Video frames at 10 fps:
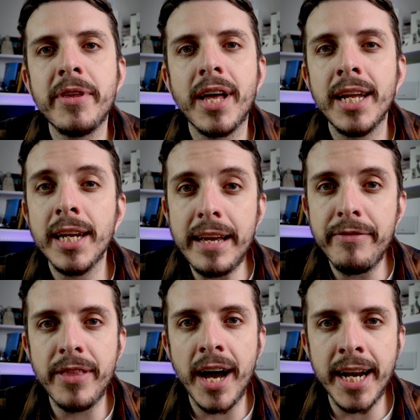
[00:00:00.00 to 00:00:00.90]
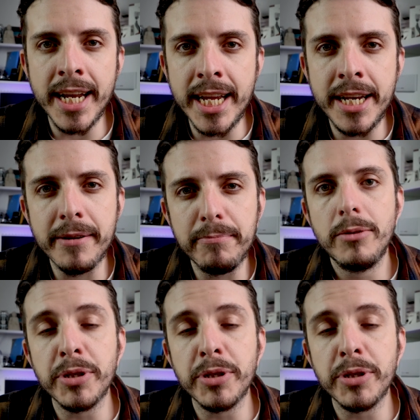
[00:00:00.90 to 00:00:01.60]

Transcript: give me that little lift that I need.